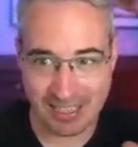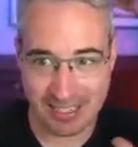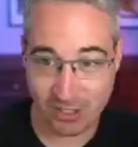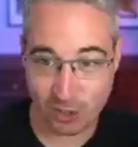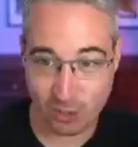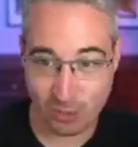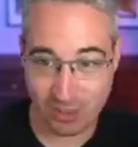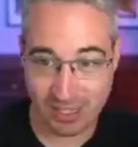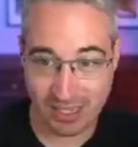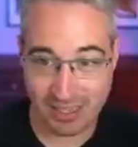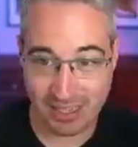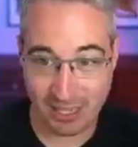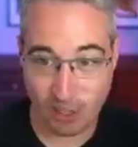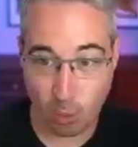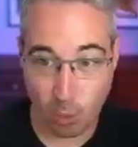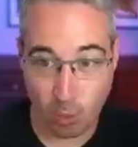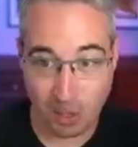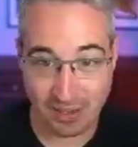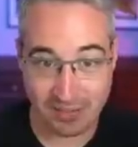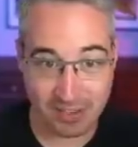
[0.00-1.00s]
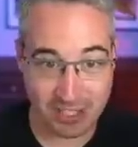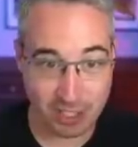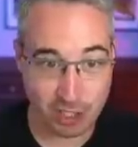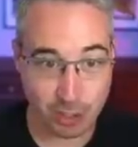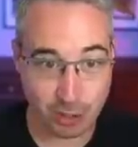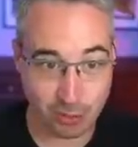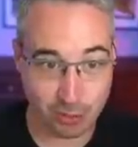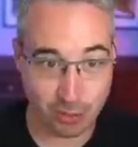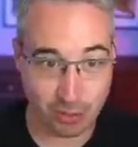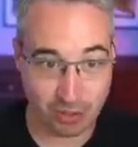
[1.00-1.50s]
This is really like one of the
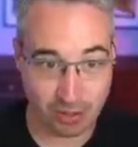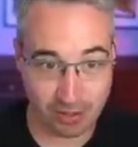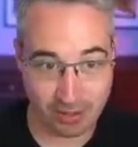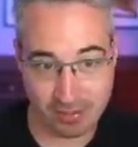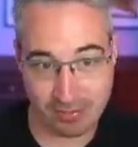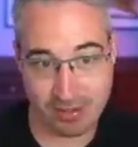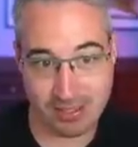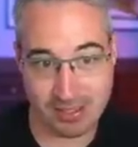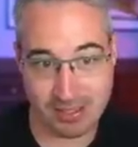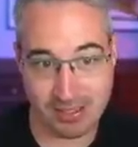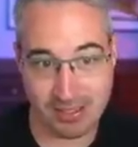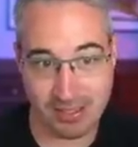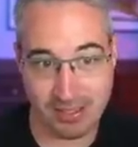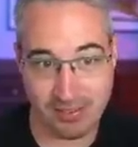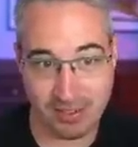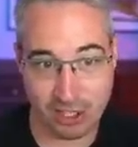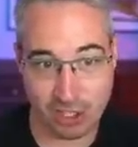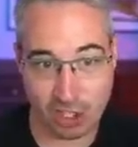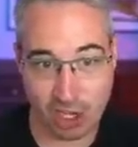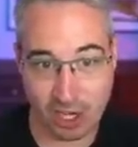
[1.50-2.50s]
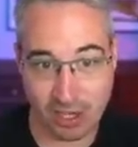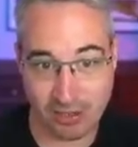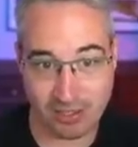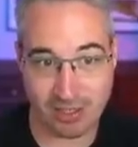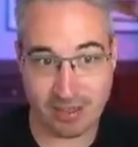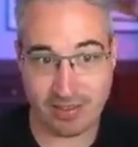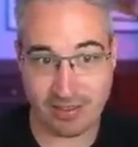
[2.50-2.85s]
children, or this isn't even a child,